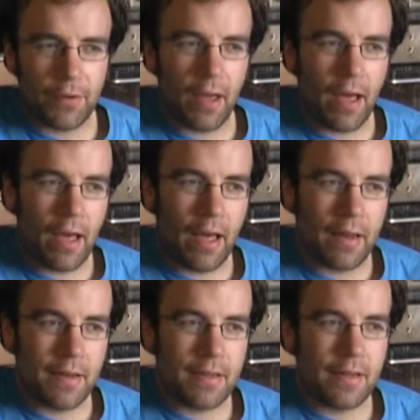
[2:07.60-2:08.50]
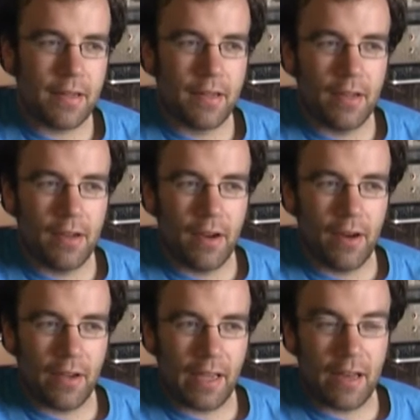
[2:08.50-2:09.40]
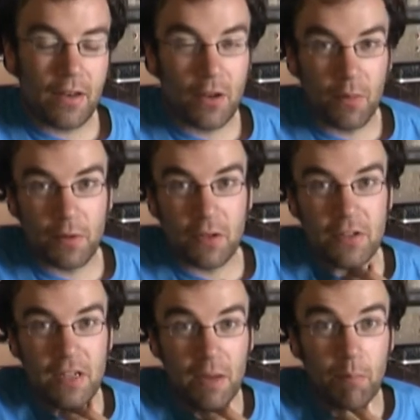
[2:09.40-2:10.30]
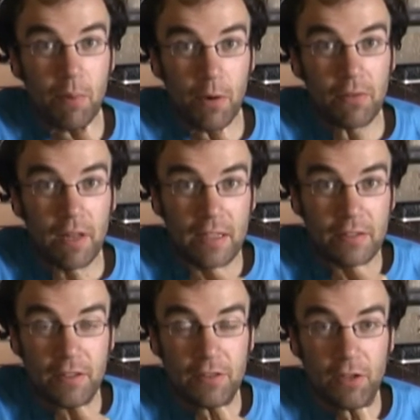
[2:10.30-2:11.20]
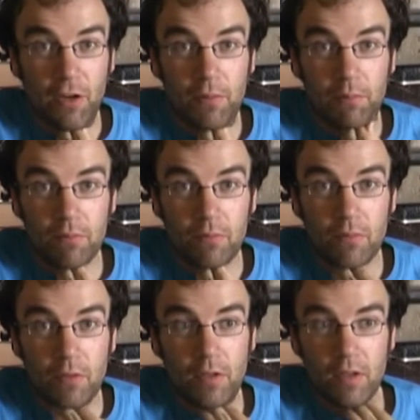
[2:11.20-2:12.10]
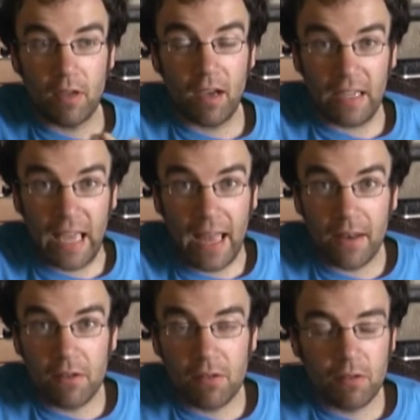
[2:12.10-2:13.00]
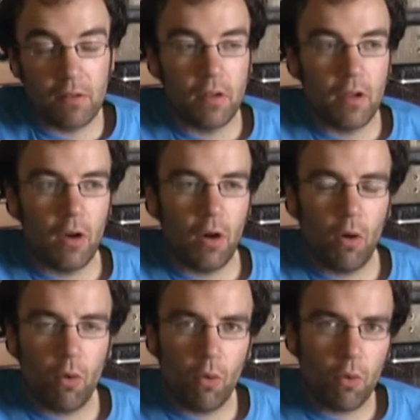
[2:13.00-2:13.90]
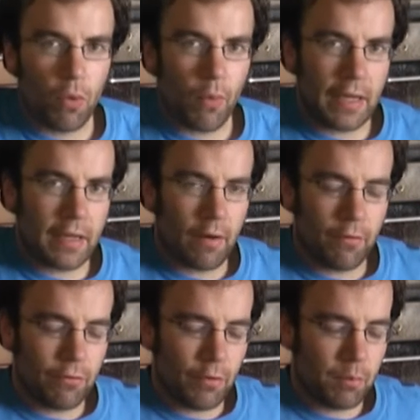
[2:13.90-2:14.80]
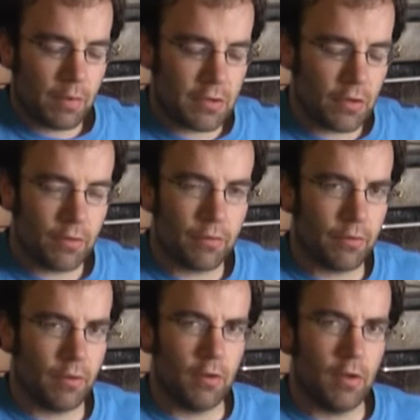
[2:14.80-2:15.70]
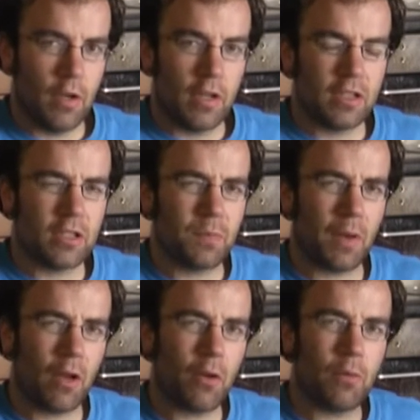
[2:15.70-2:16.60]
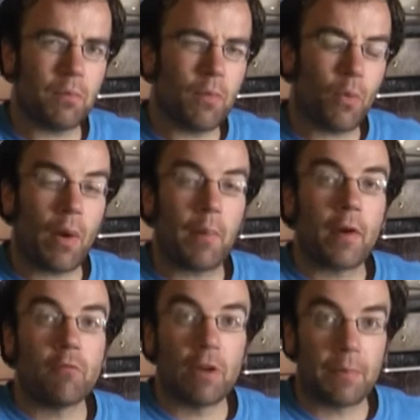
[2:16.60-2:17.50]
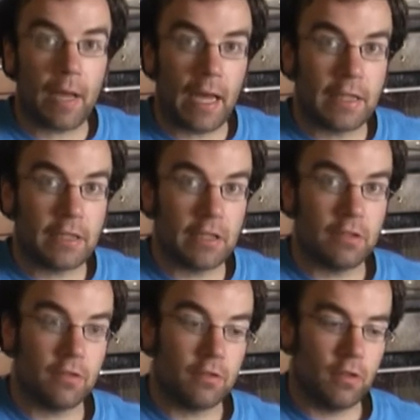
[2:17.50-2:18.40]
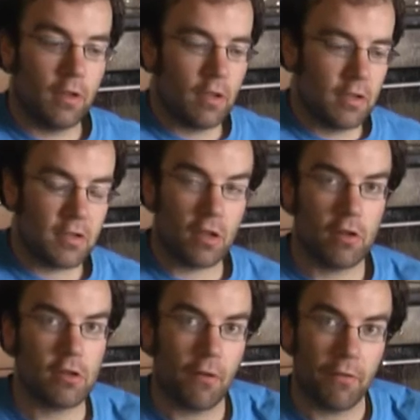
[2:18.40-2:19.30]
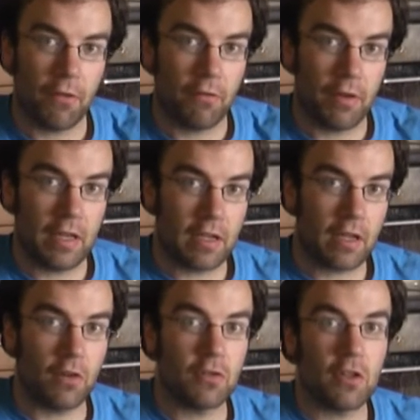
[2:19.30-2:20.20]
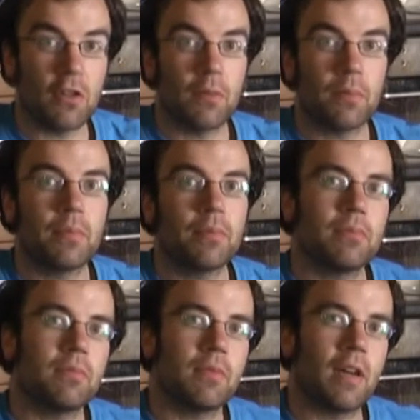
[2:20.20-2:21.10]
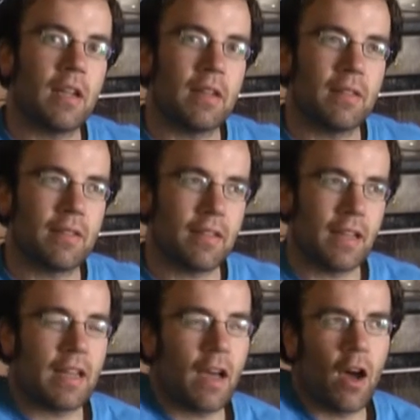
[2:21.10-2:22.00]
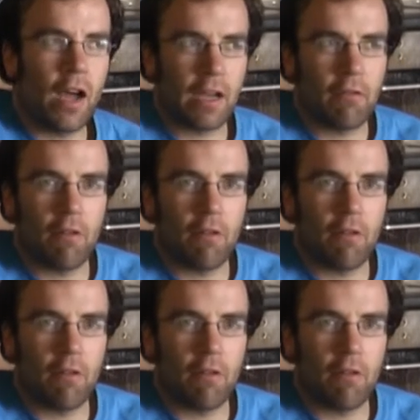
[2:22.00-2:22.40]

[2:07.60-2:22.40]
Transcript: and I get numbness in both legs this time. Again, all the way down from my sort of just below where my rib cage is. Starts off the feet, goes up, and it hung